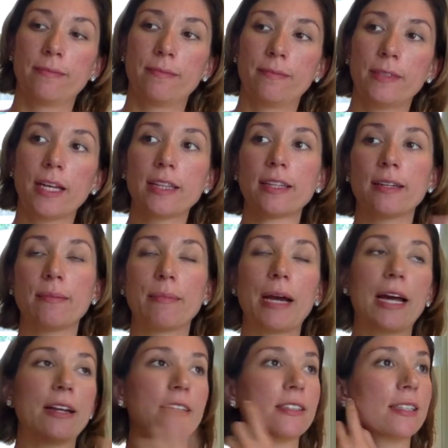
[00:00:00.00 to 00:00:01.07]
Not that it
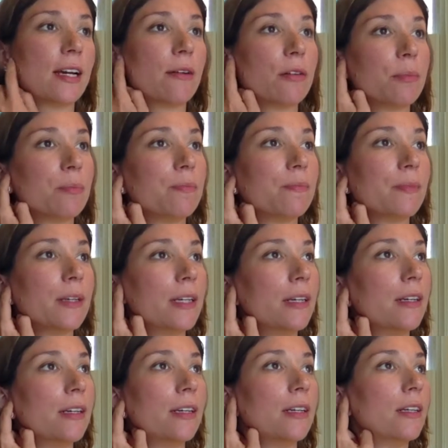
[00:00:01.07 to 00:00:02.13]
matters. I
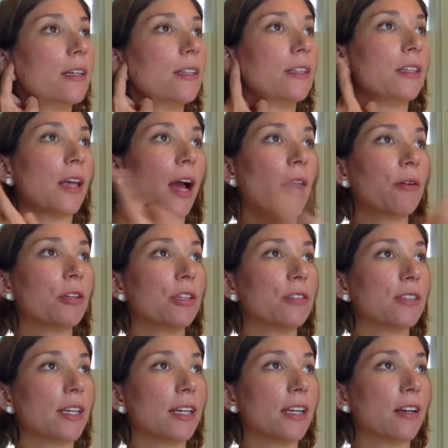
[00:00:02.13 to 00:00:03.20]
would use
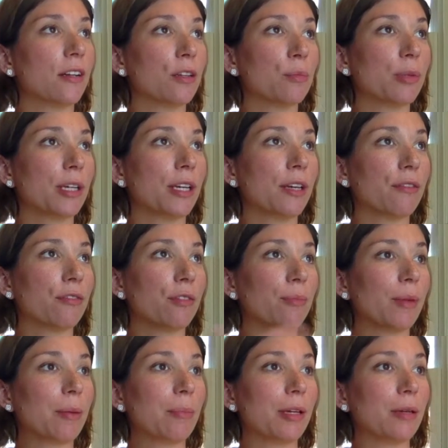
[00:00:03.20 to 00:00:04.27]
any color blanket for
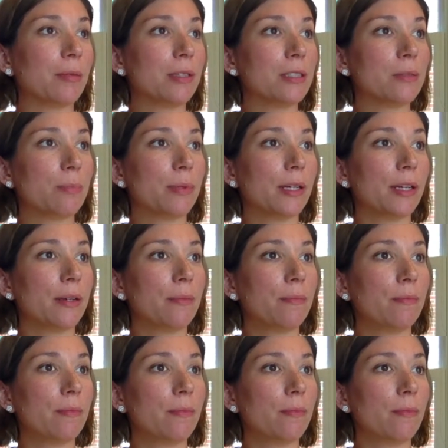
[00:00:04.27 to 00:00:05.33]
my babies, but
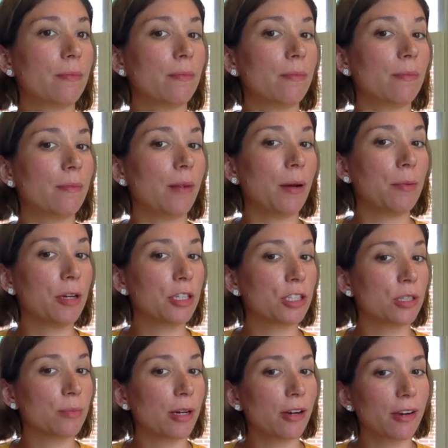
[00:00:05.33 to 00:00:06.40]
I'm not sure
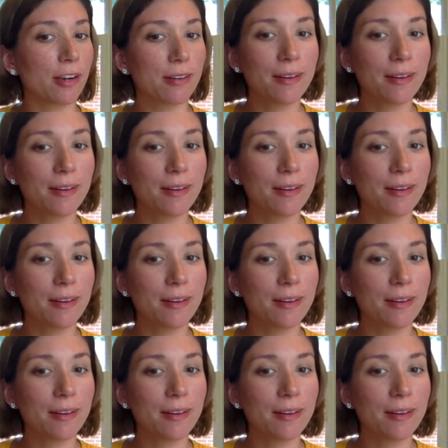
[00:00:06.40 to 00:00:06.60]
about her.